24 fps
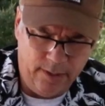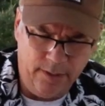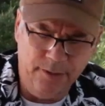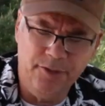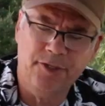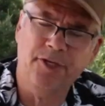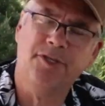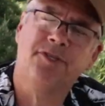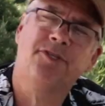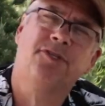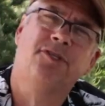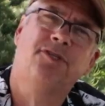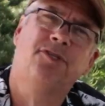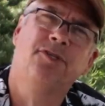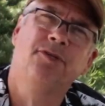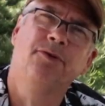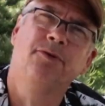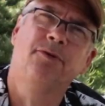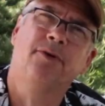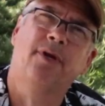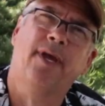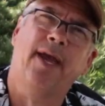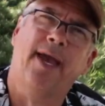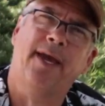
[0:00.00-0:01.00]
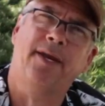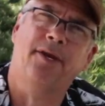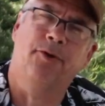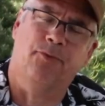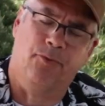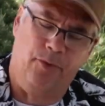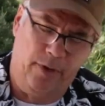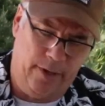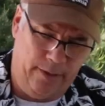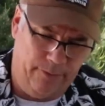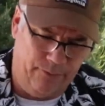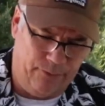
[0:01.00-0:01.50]
just to kind of
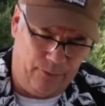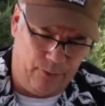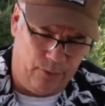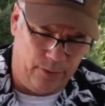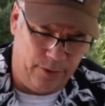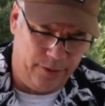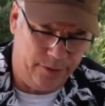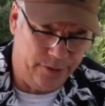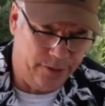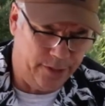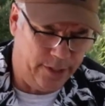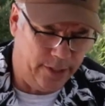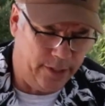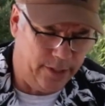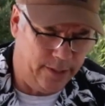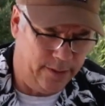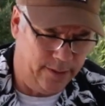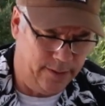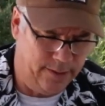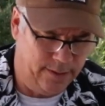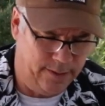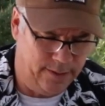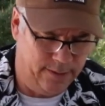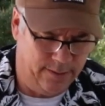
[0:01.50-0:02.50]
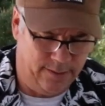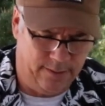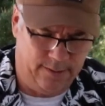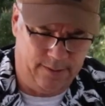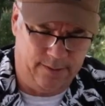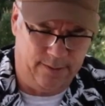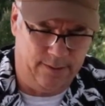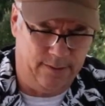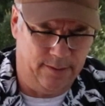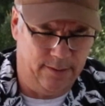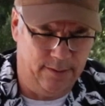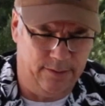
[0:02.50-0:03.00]
reinforce it.
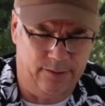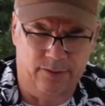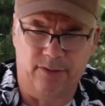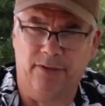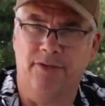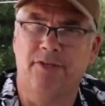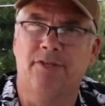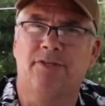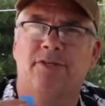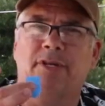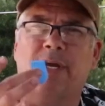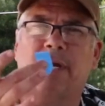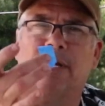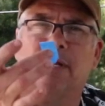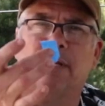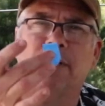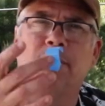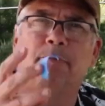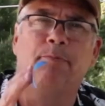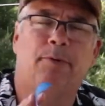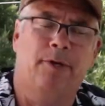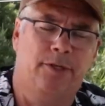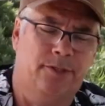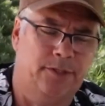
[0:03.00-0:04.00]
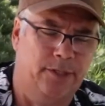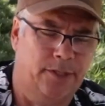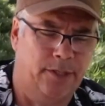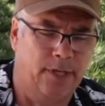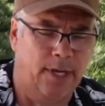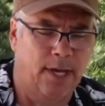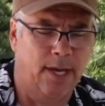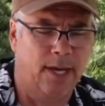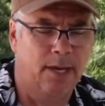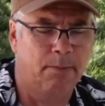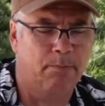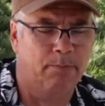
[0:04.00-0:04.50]
So I just take a little piece of
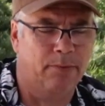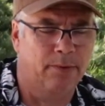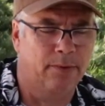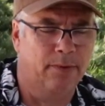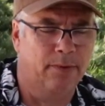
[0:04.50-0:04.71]
tape,